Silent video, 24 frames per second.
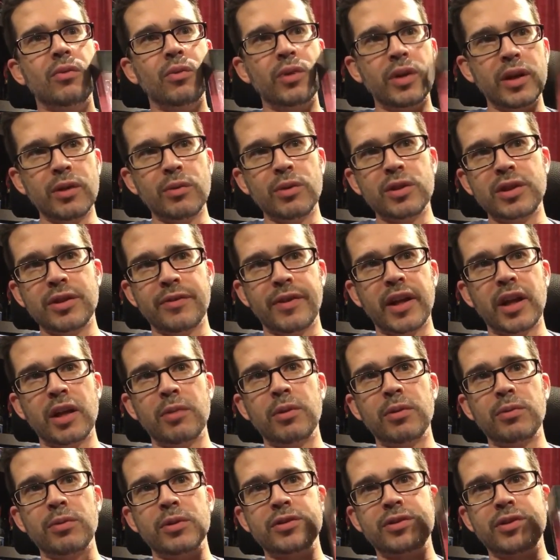when it was
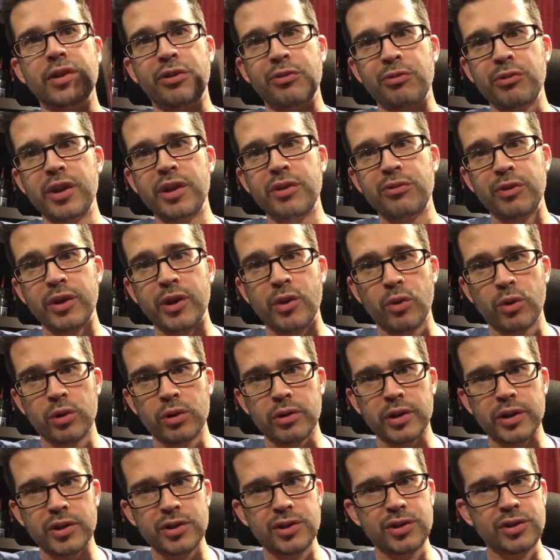available was the three and three
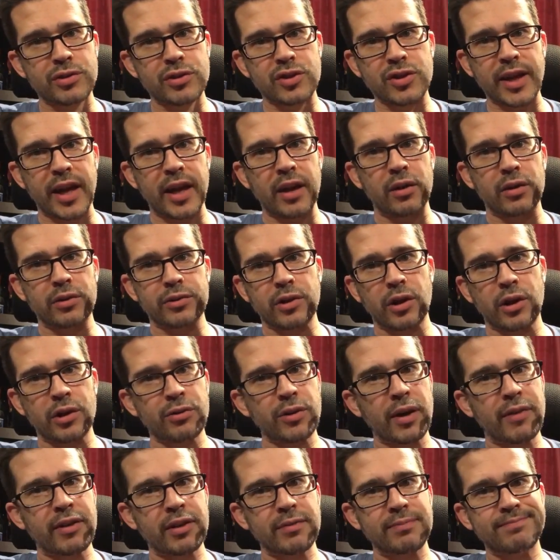quarter inch scale Darth
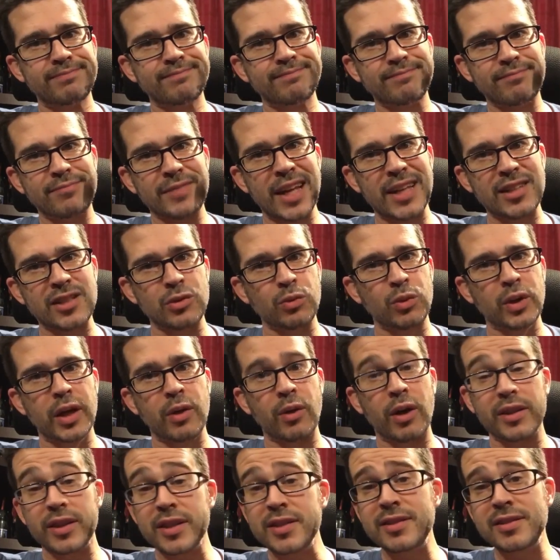Revan. That's the one I
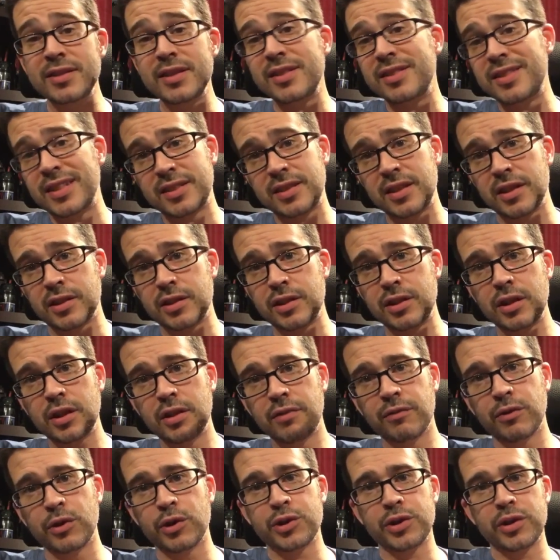want. This is the six inch
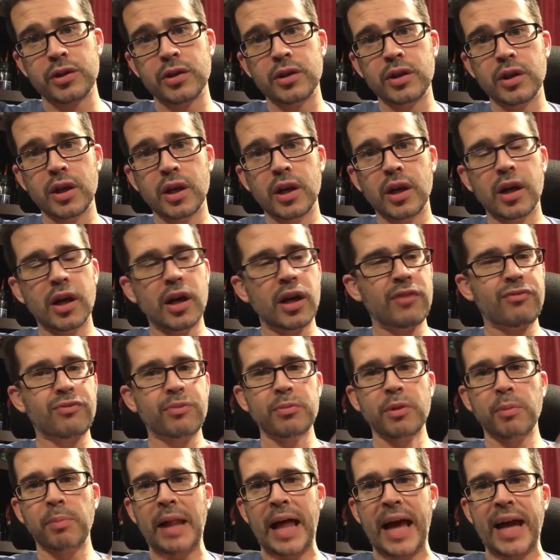version uh,
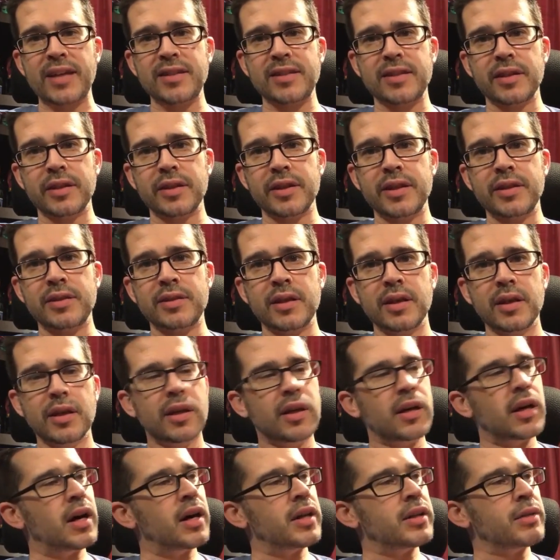from the Black Series,
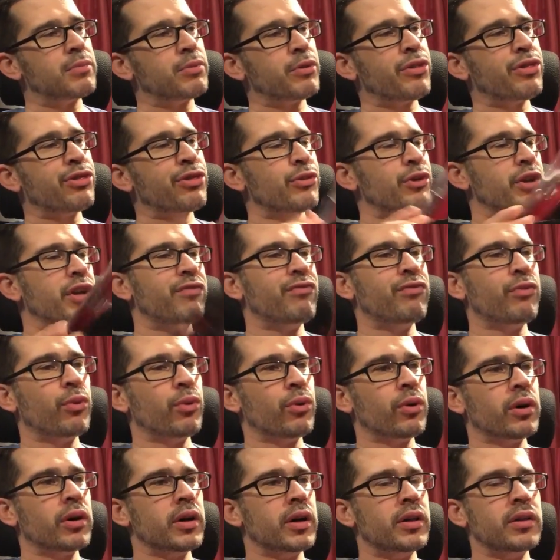uh, number
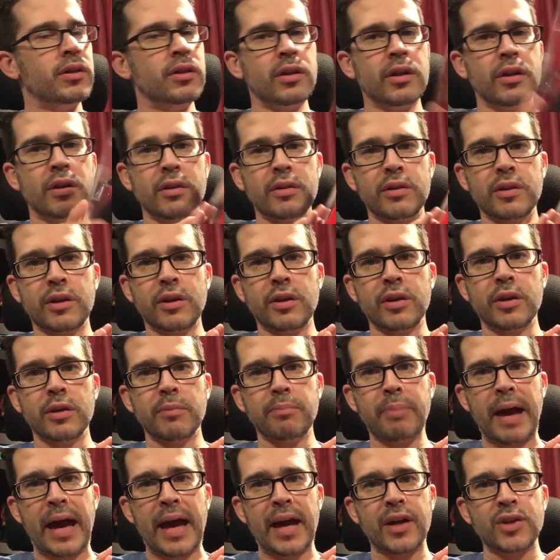34 in the, the
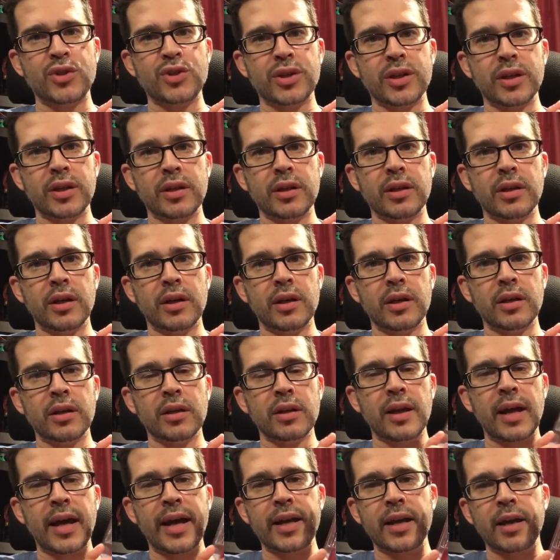current packaging uh,
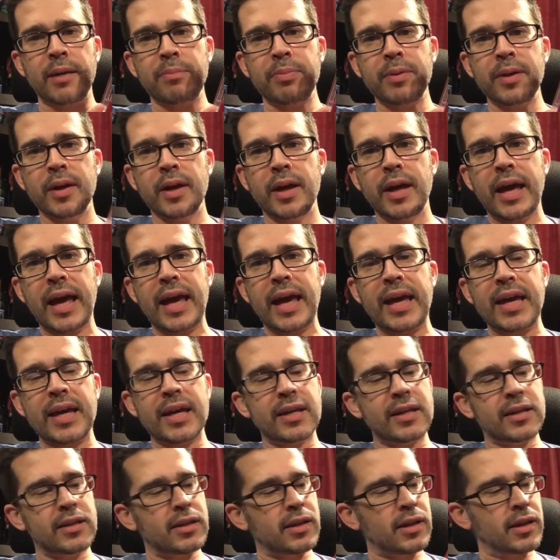lineup.
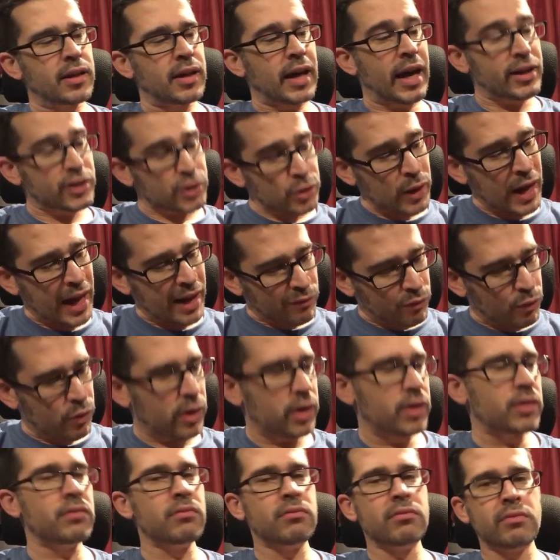And uh, I do have
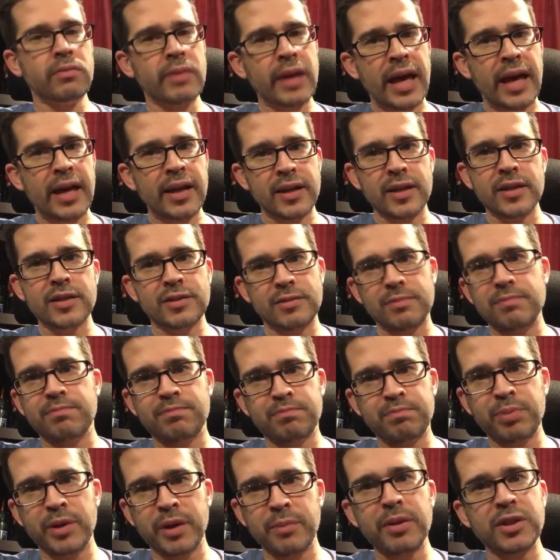one that is
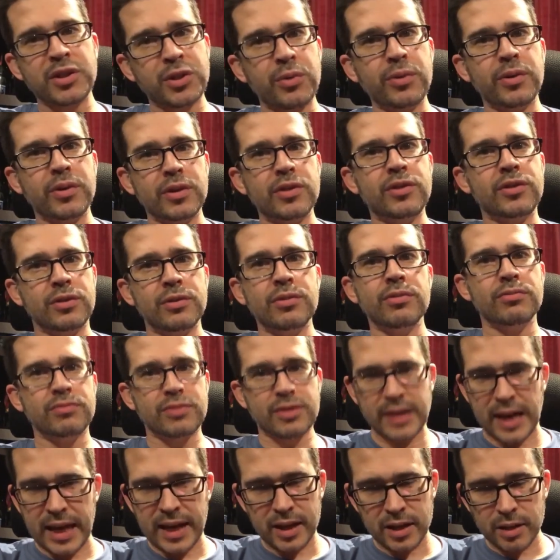pretty much going to
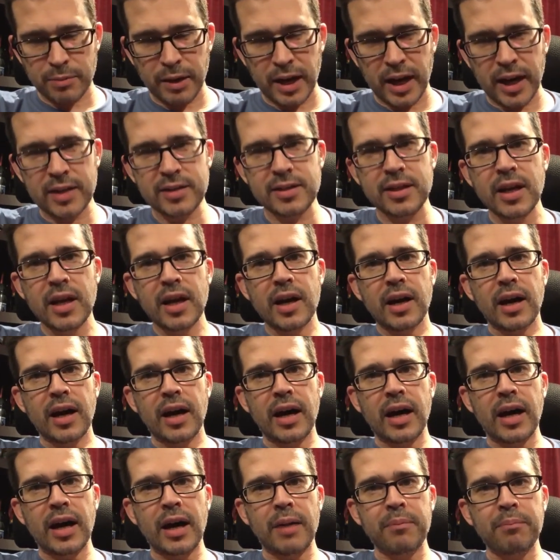stay in the box.
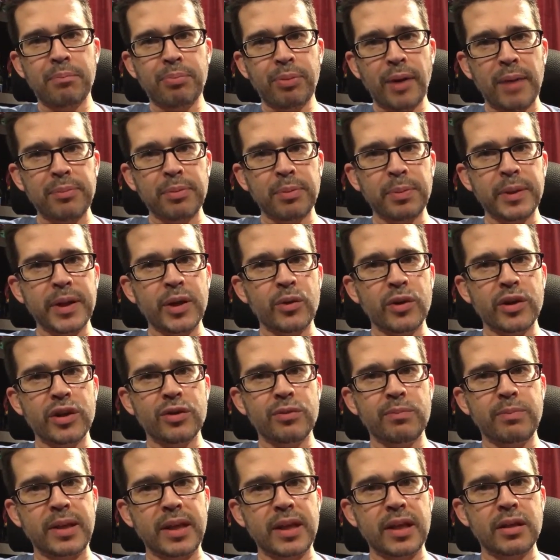Uh, I'm probably going
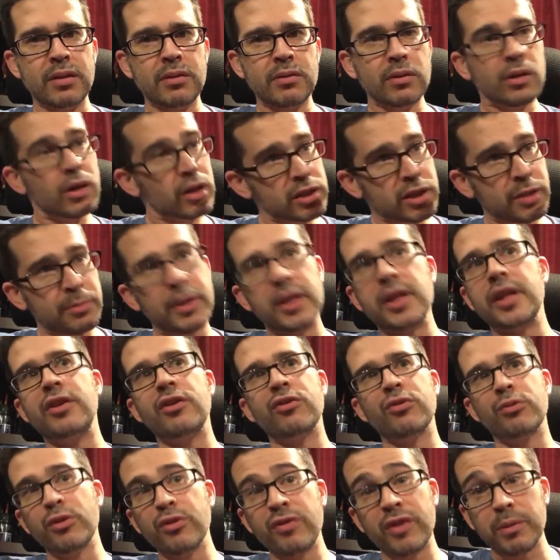to be ultimately
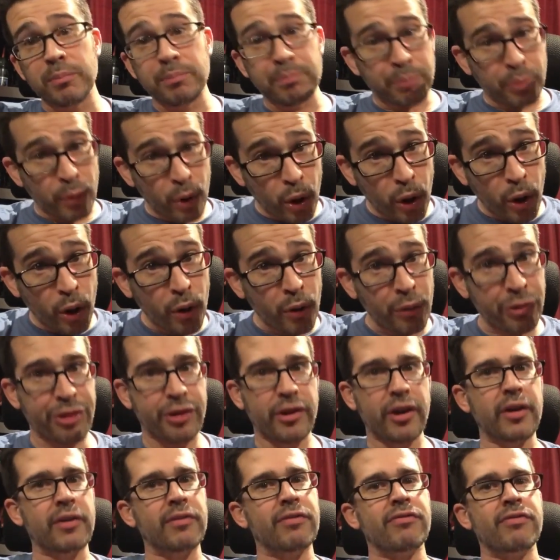removing both
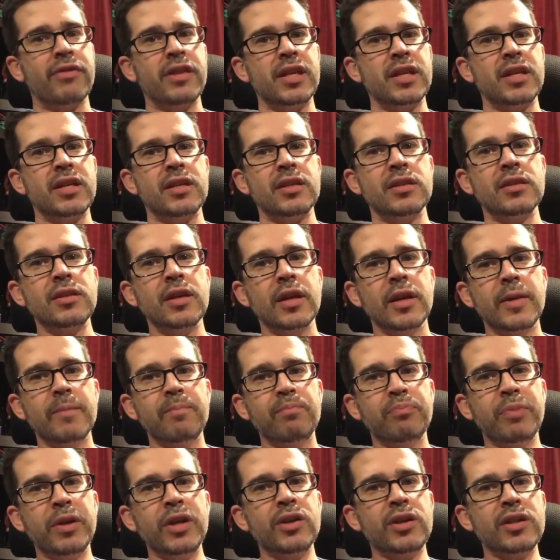of these,
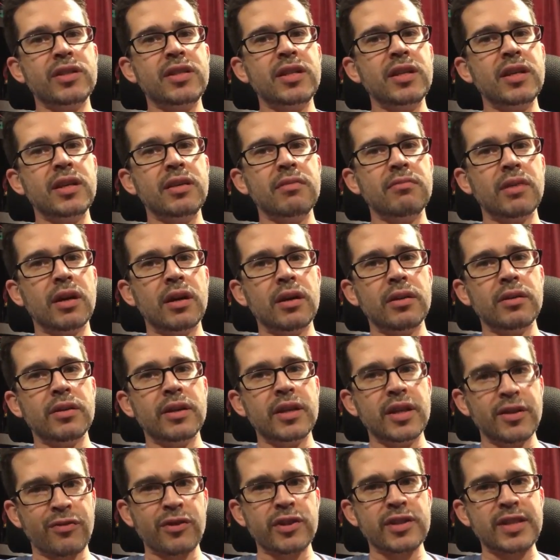but you can see uh,
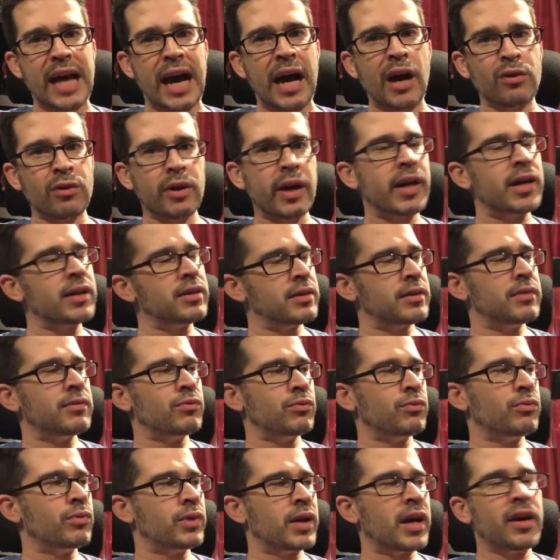the difference outright
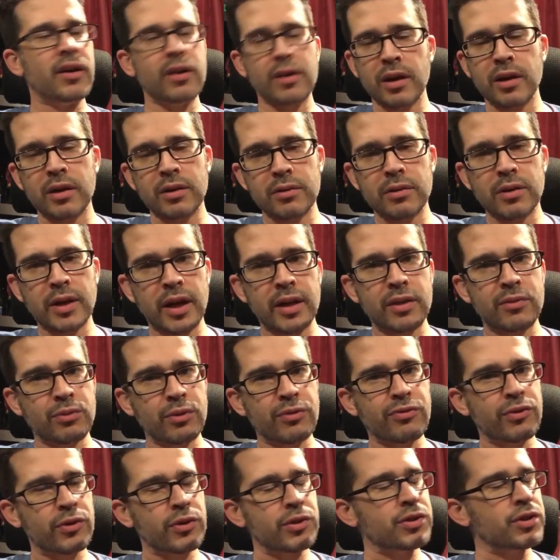in when I uh, had
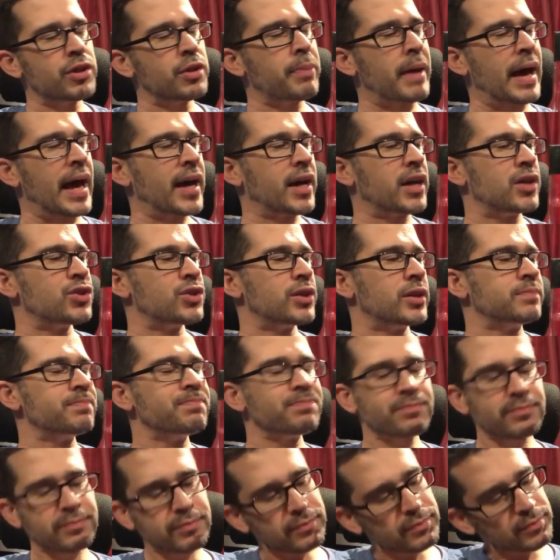referred to the
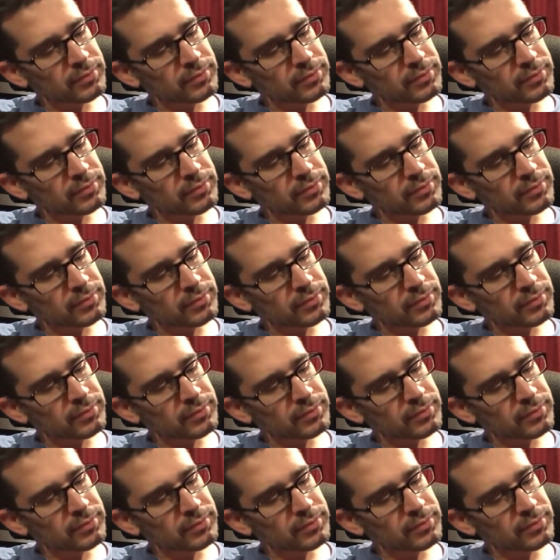packaging.